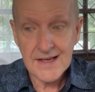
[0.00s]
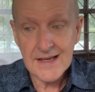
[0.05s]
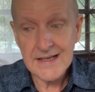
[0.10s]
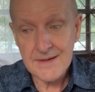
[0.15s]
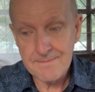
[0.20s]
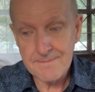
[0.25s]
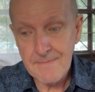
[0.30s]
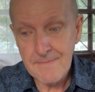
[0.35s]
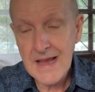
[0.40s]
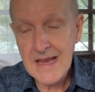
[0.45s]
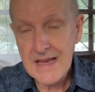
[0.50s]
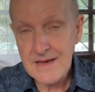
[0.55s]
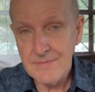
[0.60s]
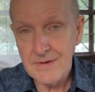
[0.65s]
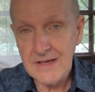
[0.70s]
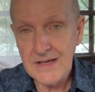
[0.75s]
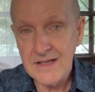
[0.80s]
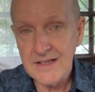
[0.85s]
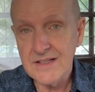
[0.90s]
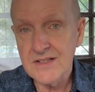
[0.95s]
And it may
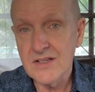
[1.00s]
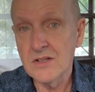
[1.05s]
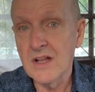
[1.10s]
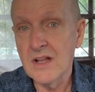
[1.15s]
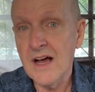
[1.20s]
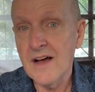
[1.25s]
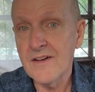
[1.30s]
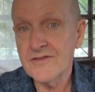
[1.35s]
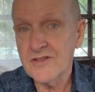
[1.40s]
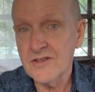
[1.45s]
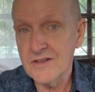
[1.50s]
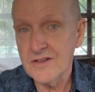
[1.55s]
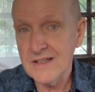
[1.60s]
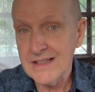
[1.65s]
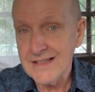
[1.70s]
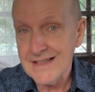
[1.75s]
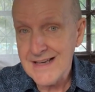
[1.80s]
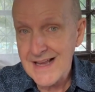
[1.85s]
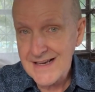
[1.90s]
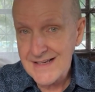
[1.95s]
be until after
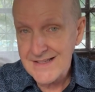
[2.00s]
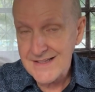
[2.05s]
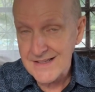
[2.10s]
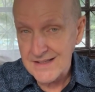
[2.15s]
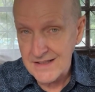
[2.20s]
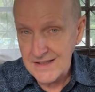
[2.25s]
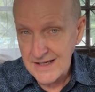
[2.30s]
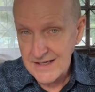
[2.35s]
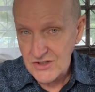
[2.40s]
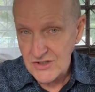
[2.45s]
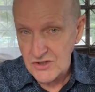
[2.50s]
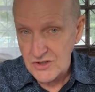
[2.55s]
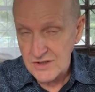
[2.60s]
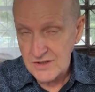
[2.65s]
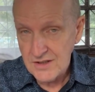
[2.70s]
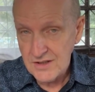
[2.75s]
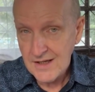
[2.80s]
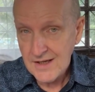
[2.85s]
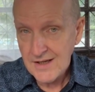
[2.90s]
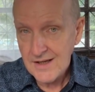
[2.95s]
the next election